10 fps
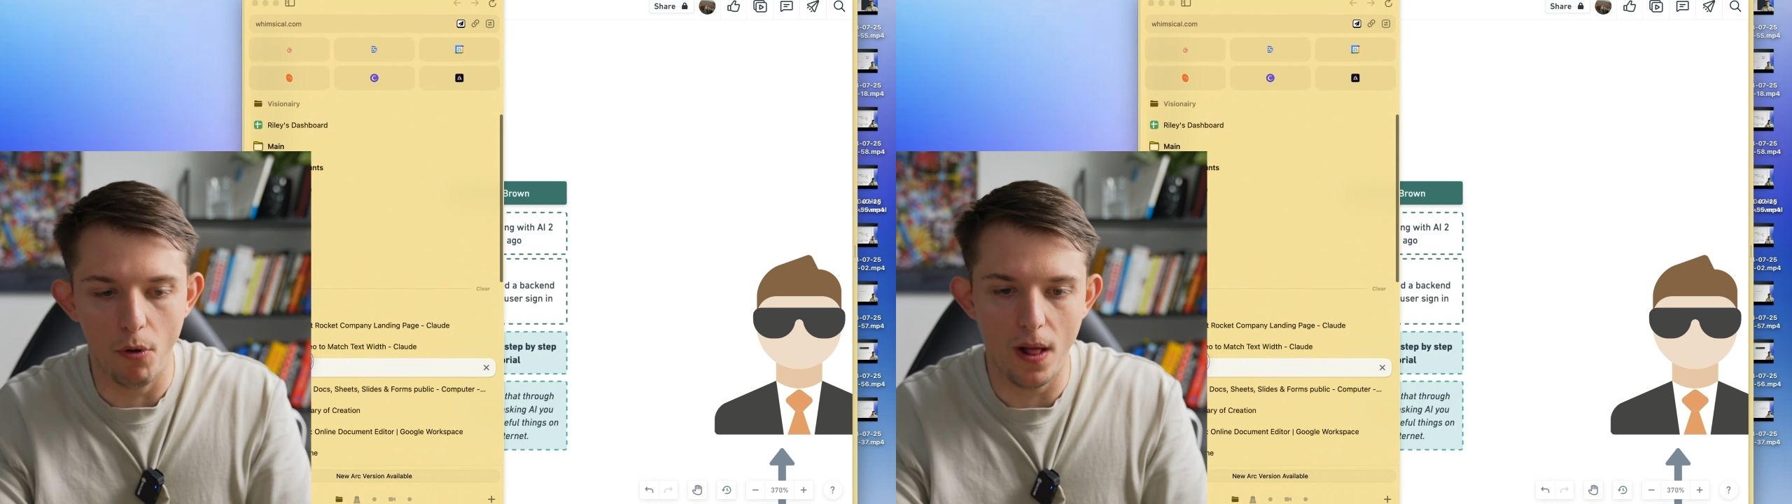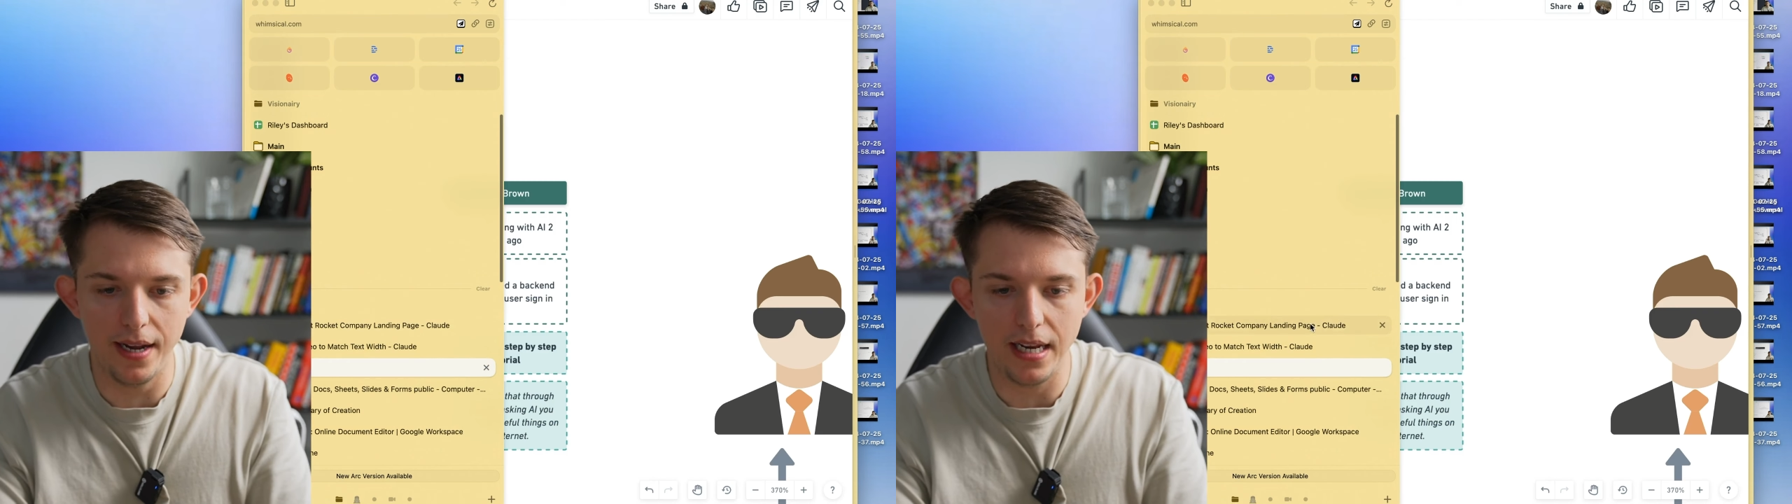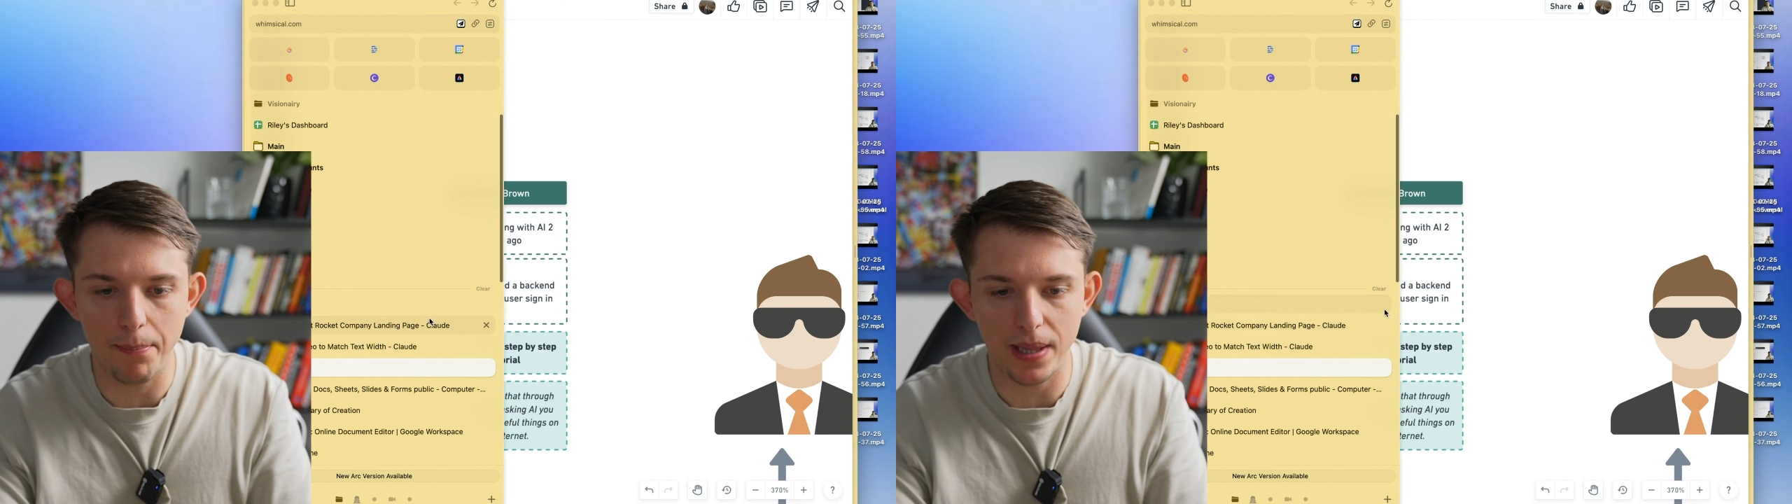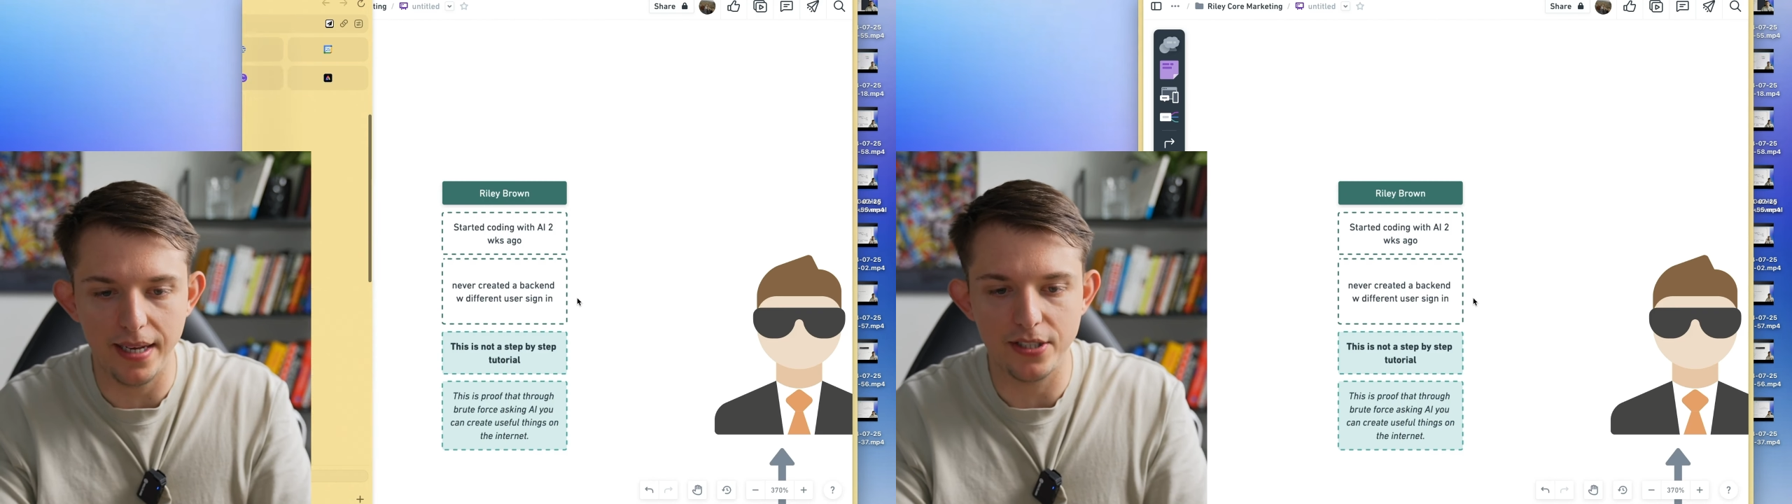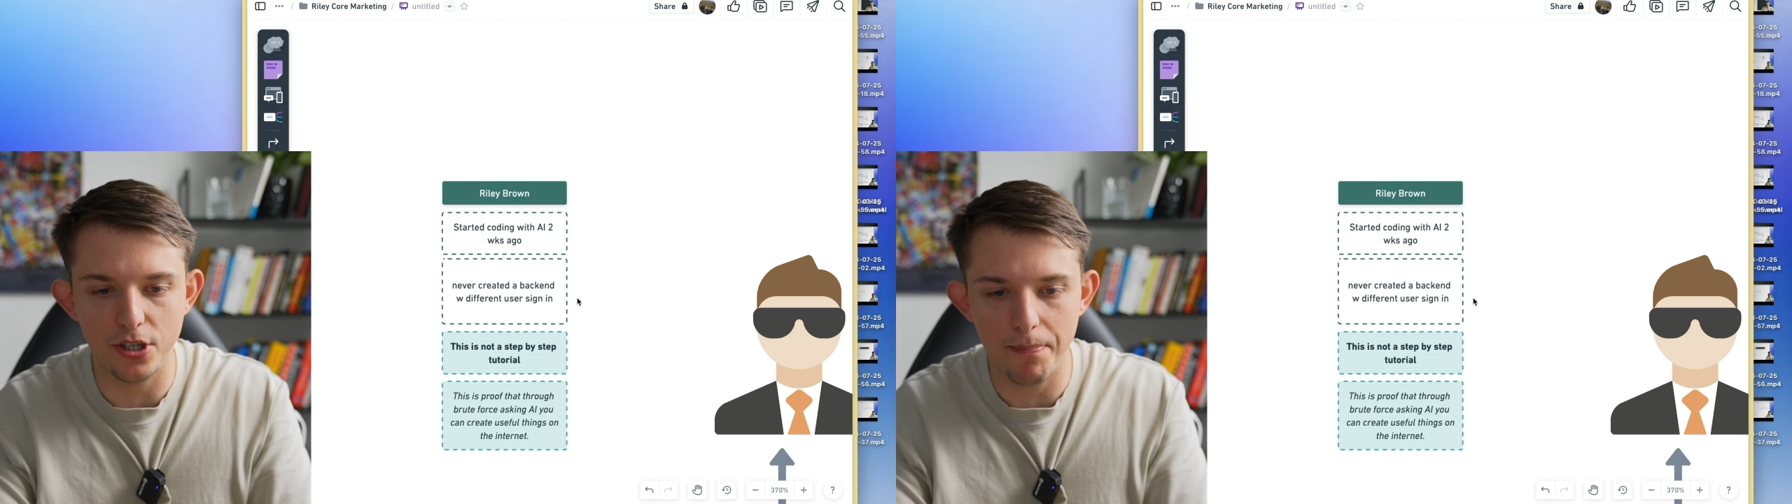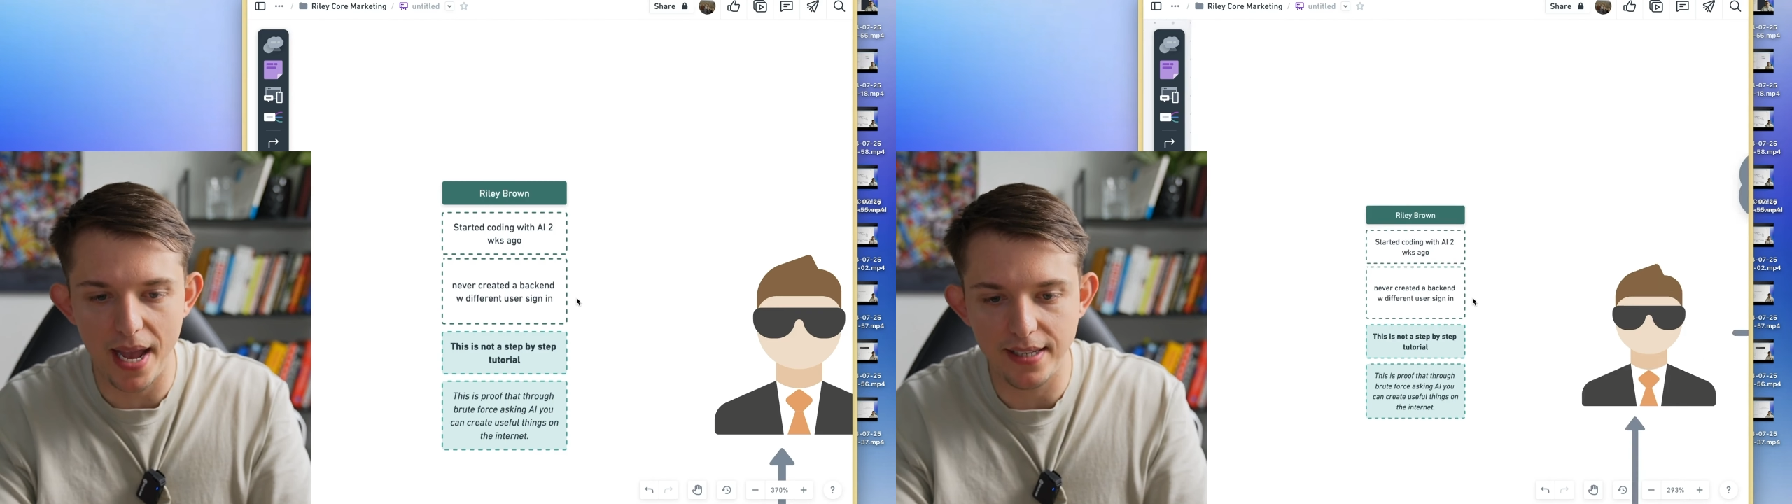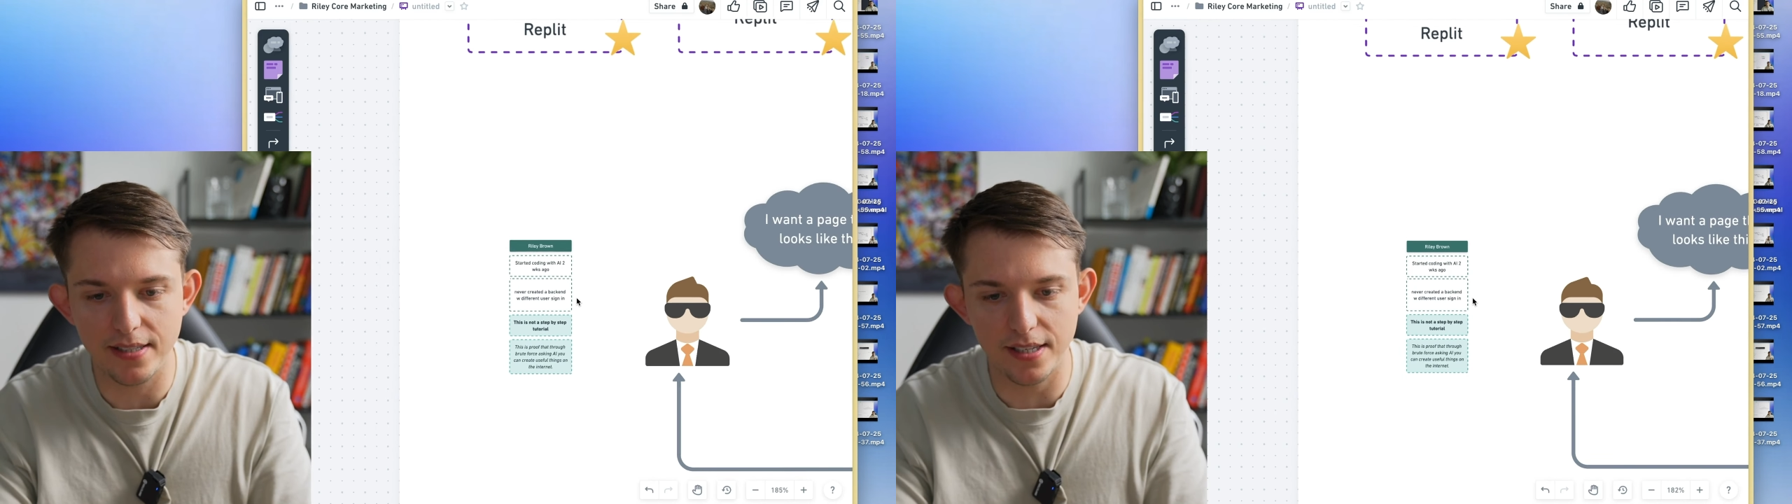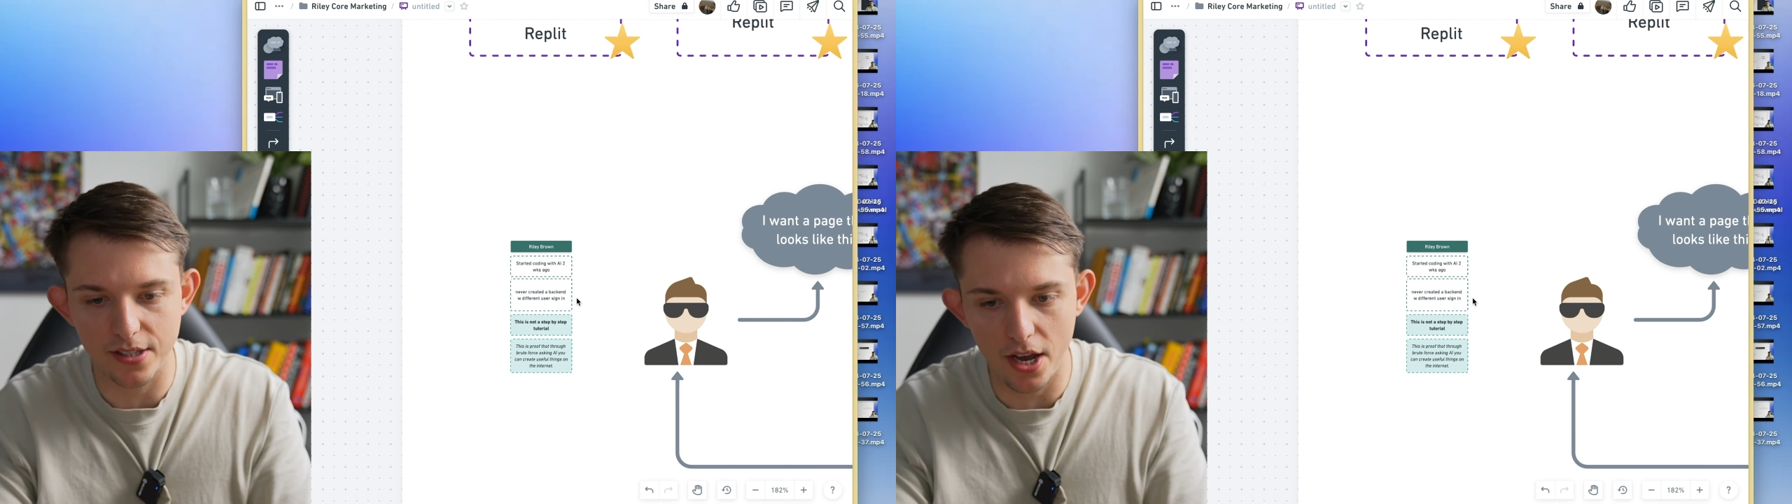well, I need a place to
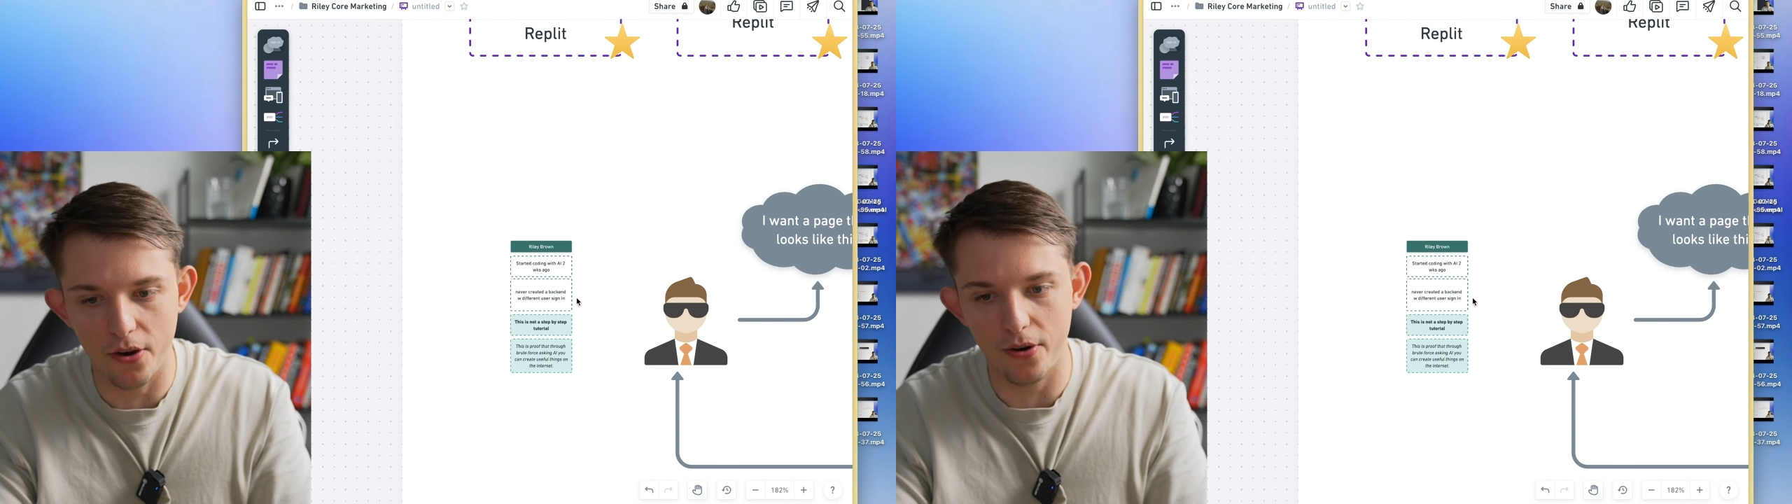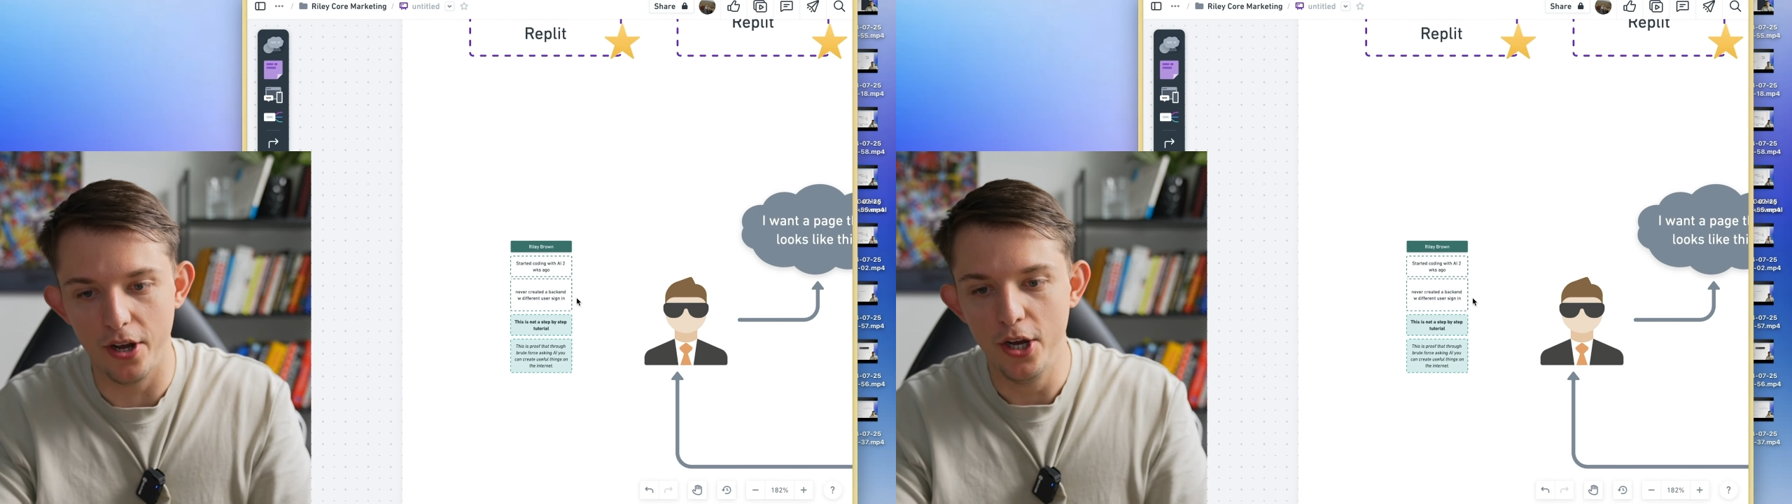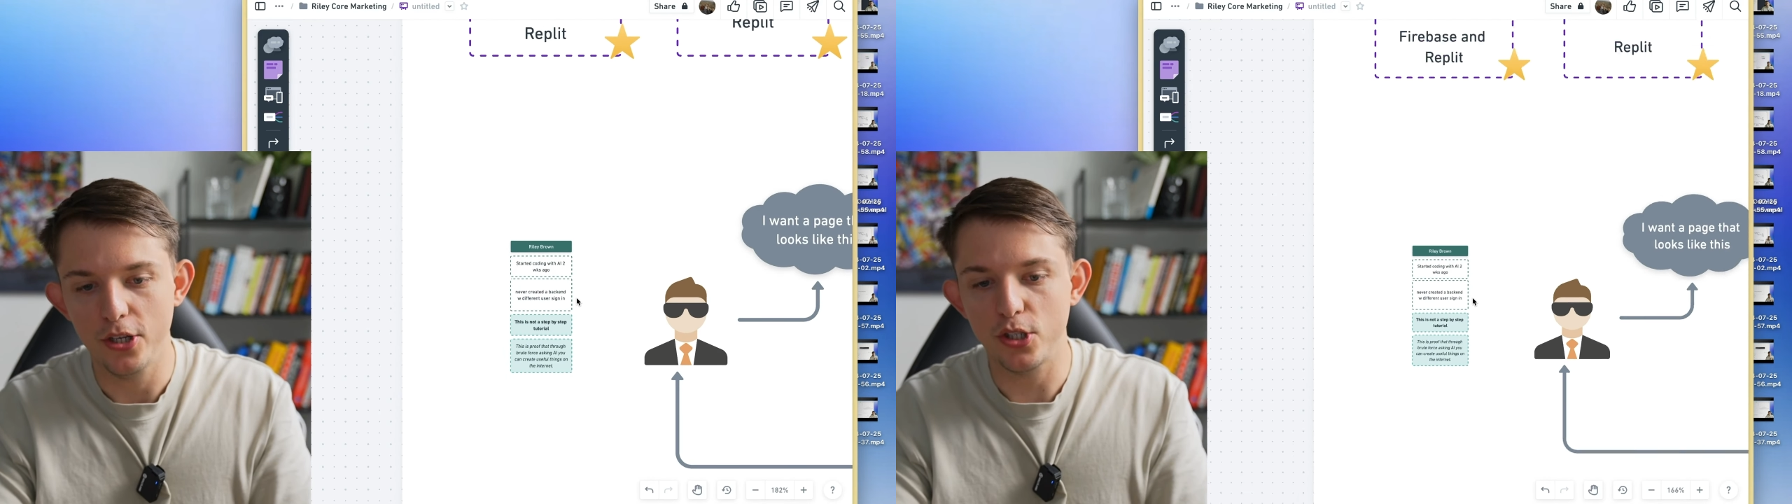paste this code.